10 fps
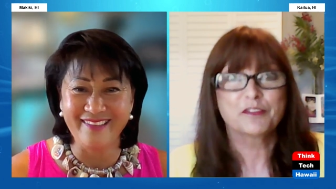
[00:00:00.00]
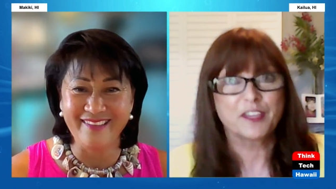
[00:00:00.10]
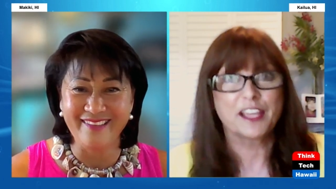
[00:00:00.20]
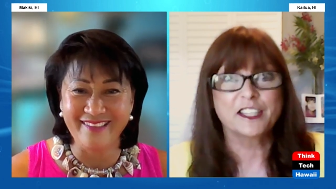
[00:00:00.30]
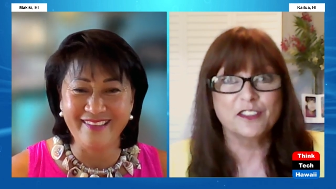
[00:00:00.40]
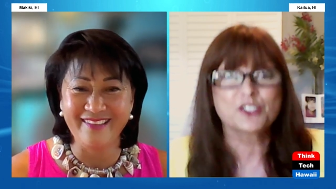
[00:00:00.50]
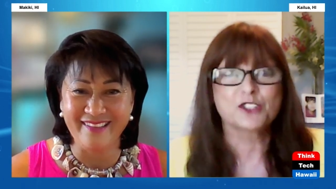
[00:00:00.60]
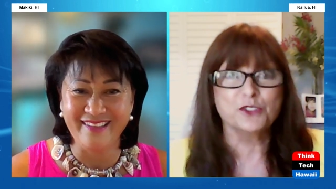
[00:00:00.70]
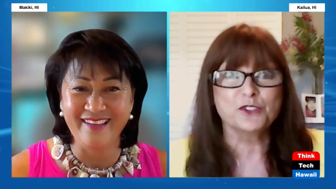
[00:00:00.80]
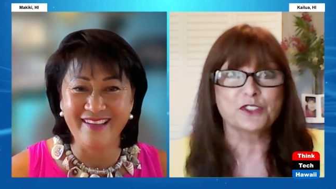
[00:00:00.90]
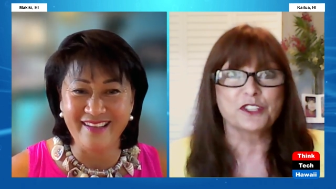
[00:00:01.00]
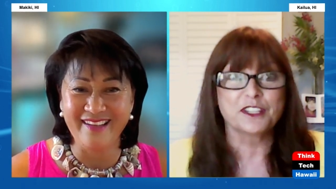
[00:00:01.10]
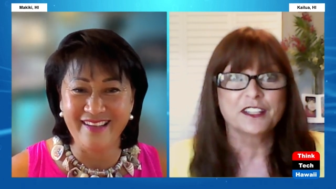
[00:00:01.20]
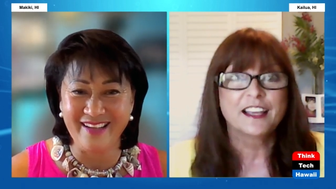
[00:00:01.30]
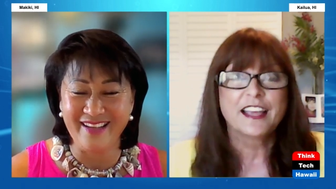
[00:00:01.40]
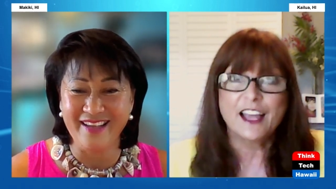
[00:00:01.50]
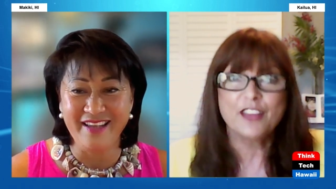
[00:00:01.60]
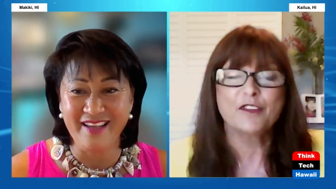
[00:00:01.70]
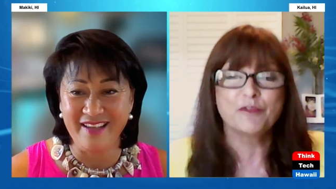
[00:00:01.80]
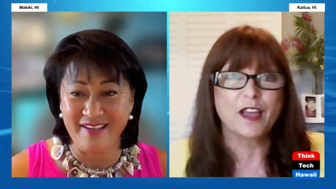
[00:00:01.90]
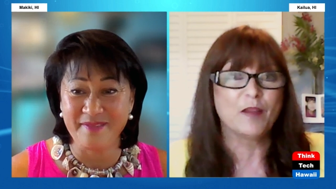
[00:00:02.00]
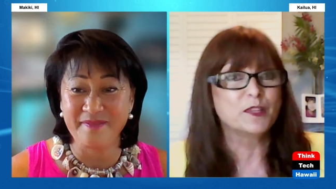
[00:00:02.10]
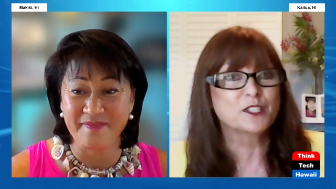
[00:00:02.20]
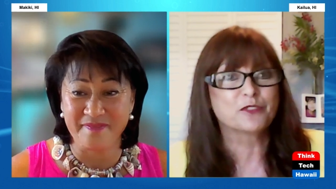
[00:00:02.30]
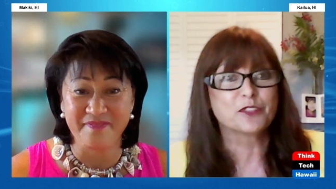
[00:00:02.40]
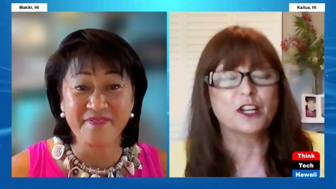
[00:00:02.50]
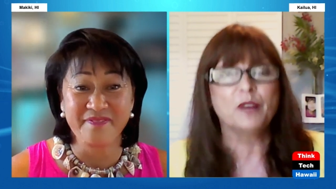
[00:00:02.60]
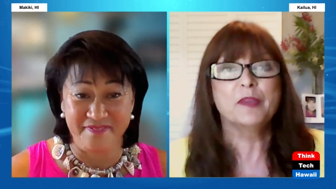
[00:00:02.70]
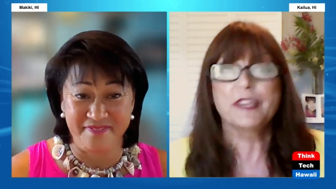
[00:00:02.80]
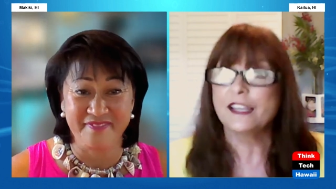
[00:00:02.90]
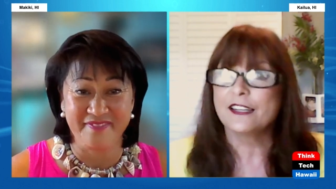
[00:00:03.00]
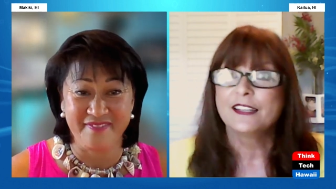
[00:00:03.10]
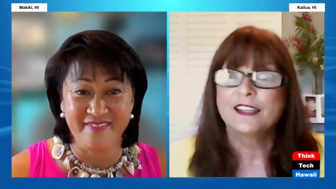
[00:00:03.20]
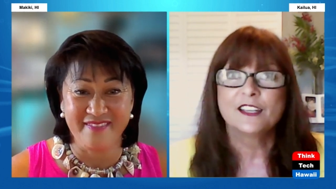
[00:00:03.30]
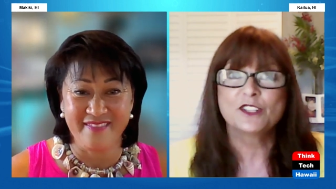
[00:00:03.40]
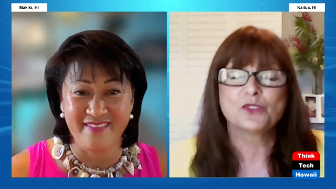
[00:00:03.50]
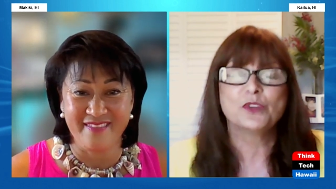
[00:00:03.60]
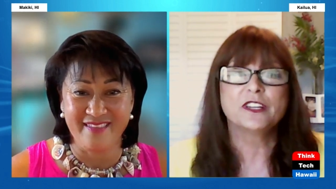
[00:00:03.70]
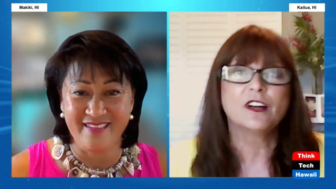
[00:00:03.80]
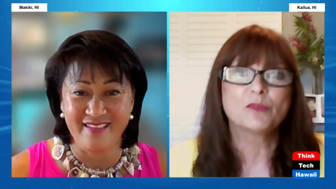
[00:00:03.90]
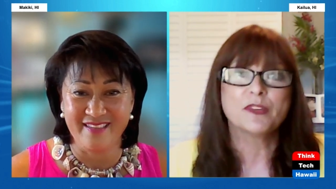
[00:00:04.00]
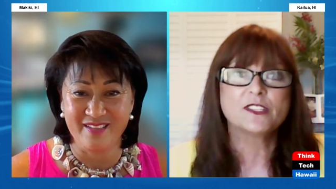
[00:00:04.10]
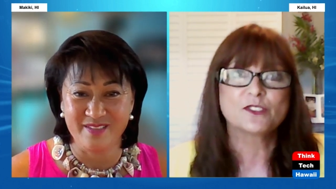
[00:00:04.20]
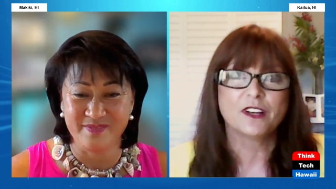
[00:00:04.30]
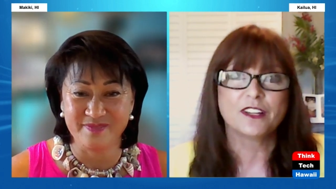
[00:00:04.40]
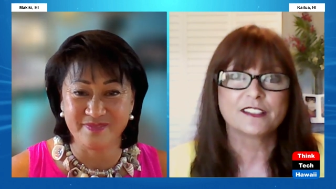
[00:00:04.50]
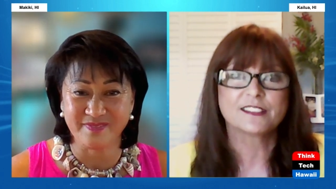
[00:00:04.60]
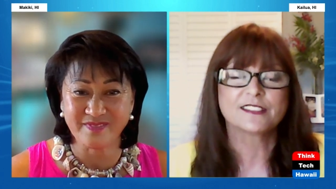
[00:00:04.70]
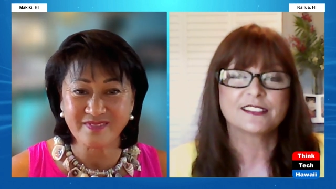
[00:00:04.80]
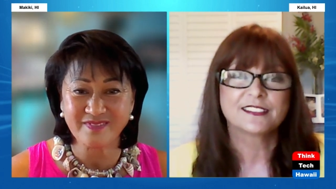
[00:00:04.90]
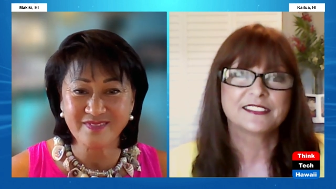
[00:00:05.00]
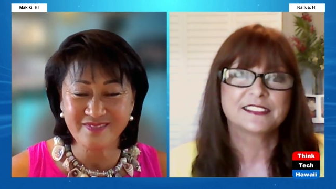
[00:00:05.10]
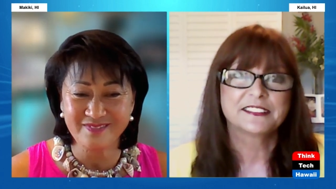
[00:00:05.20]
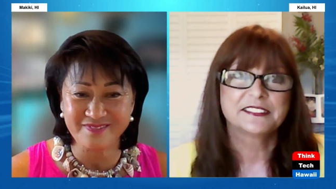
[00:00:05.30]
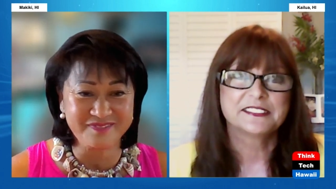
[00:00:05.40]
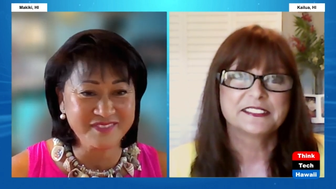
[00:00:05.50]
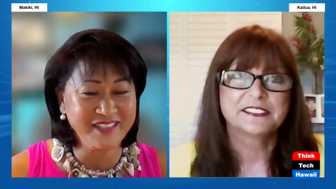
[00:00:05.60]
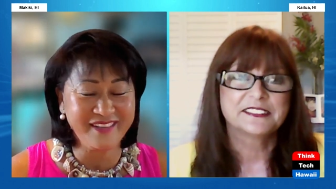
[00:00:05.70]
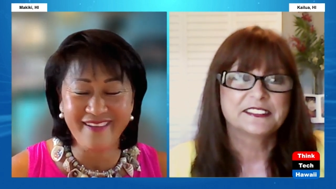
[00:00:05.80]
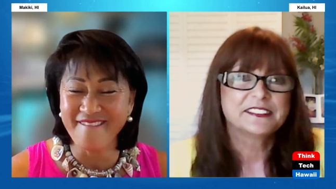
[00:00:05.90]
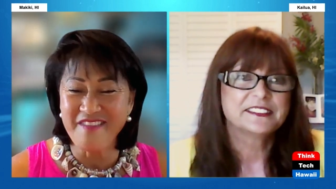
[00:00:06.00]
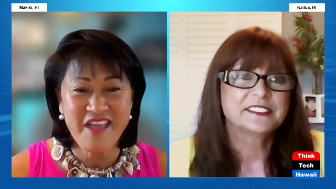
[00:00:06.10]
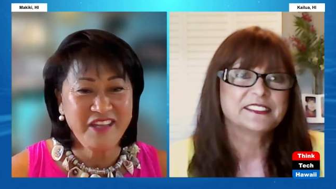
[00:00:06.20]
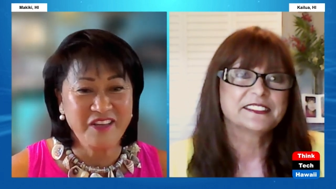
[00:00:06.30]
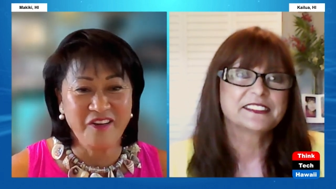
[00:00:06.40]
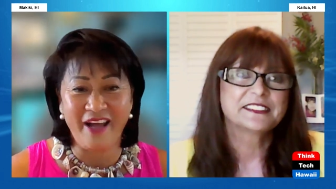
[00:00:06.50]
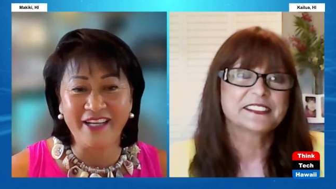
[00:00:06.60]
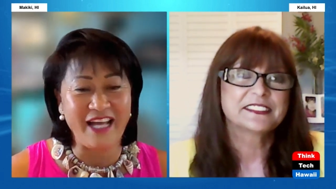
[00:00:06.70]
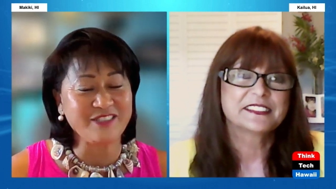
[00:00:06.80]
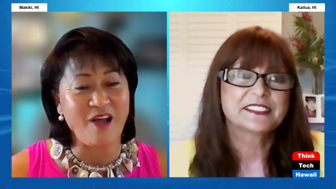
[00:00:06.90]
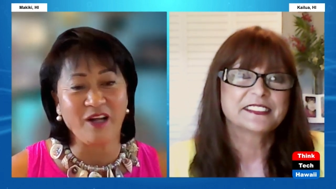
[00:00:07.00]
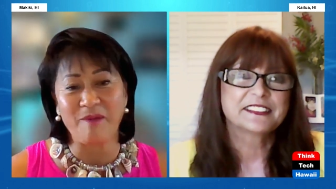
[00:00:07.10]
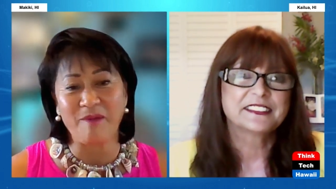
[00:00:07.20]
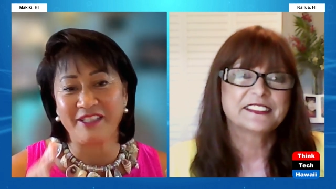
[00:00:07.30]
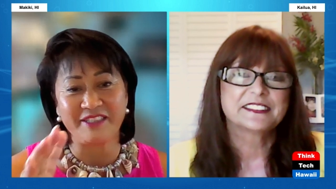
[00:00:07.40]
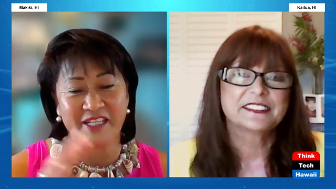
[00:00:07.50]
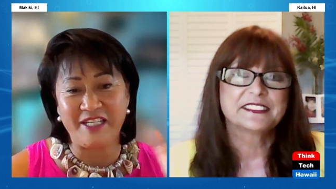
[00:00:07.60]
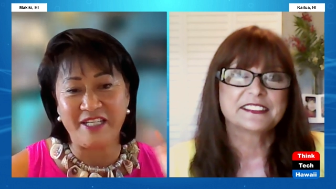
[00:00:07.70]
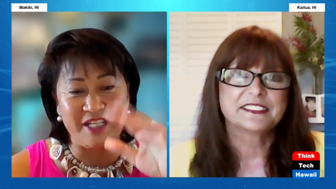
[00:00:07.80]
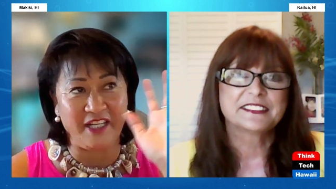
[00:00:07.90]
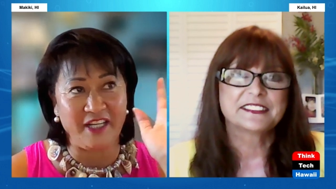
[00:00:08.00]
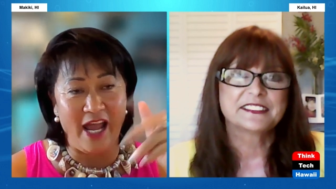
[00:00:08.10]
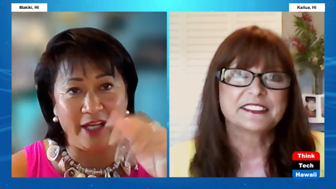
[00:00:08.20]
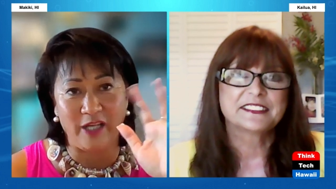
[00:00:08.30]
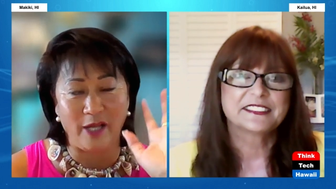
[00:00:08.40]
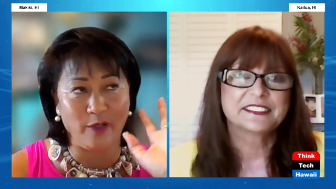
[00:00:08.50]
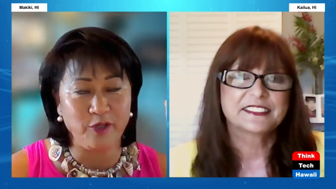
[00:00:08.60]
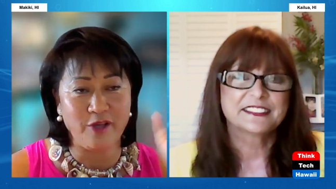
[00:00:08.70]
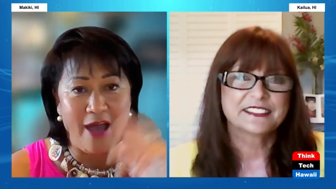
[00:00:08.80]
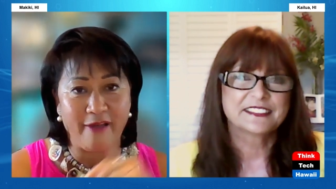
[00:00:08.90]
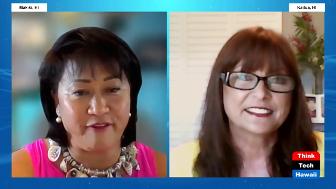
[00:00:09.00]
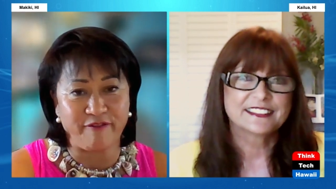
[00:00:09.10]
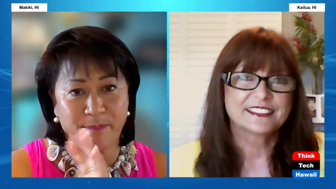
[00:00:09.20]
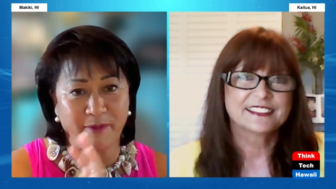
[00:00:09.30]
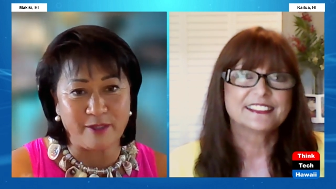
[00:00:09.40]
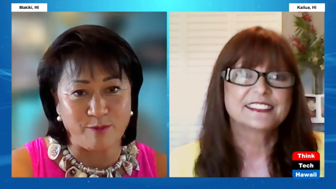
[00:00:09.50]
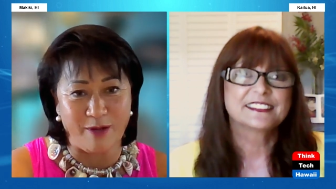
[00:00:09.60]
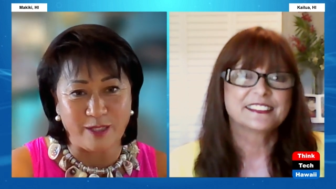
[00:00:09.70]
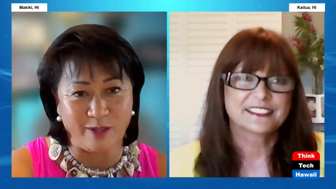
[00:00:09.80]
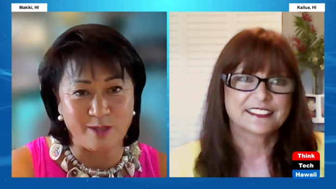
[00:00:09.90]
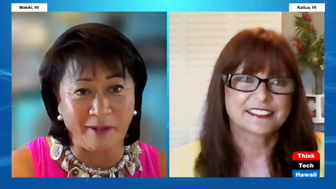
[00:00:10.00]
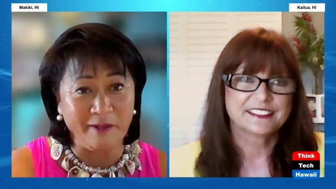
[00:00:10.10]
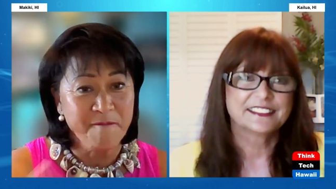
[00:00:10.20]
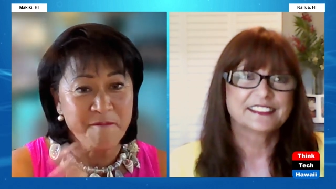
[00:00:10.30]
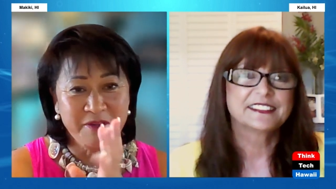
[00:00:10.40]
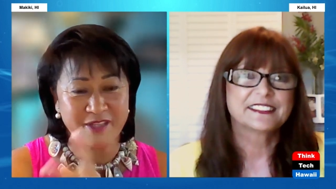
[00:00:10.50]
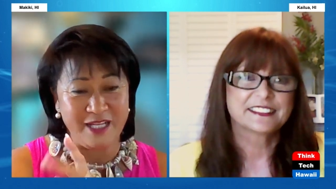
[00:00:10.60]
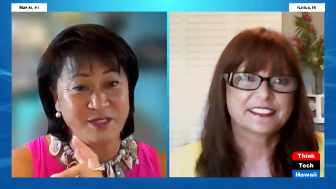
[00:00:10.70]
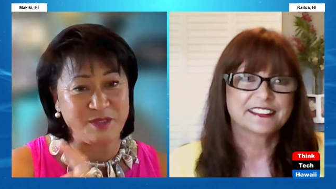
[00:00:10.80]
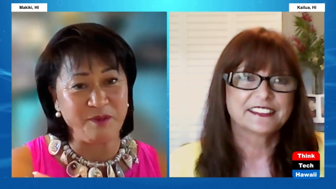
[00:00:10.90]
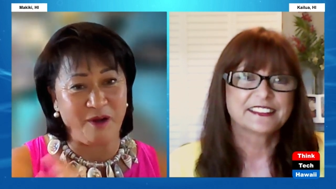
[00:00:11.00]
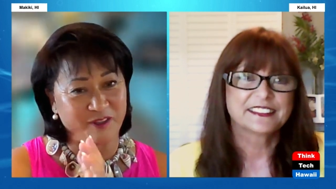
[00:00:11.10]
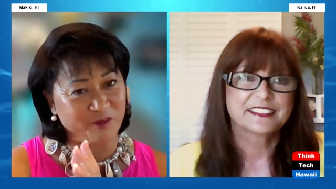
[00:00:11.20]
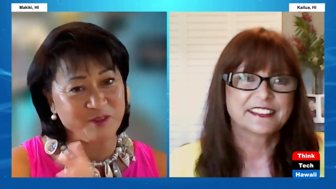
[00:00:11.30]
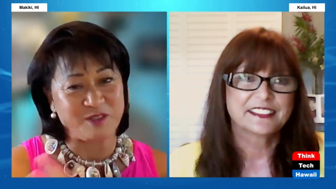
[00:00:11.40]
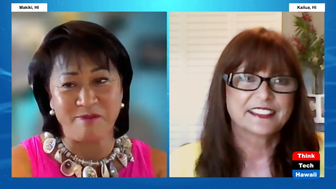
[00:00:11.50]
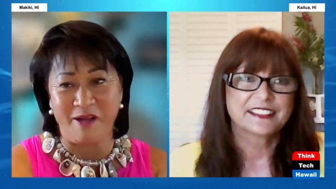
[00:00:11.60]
Speaker 1: gift, thanking the children and the families for coming and enjoying our restaurants.
Speaker 2: Yeah. You know, I got to talk about the Tahitian lanai. And I know you had 50 plus restaurants, but these two are close to